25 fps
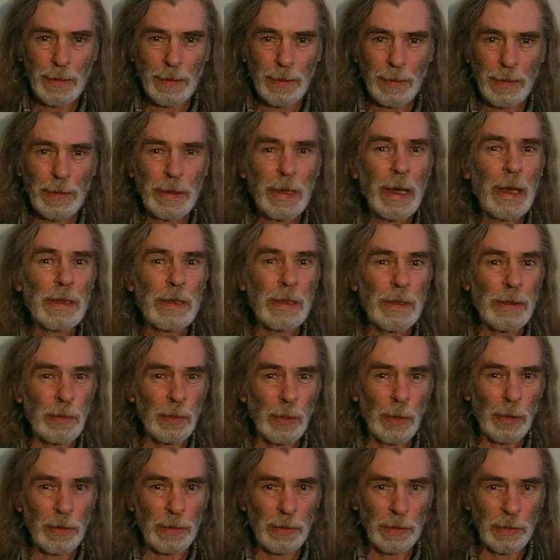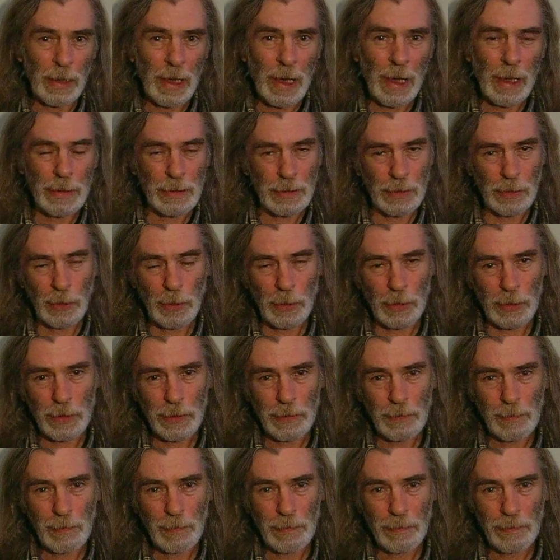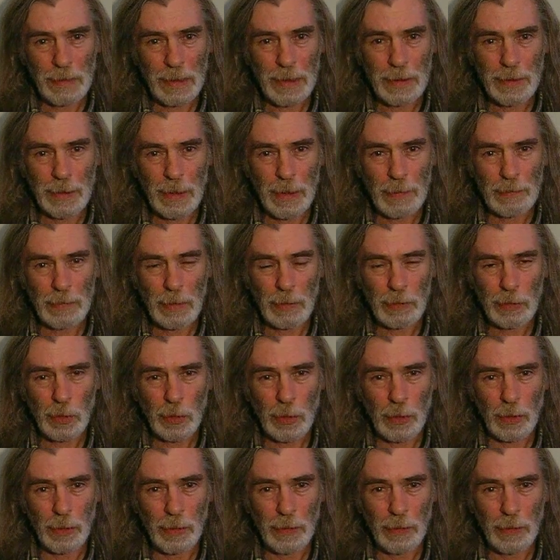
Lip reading: That is what has not been done before.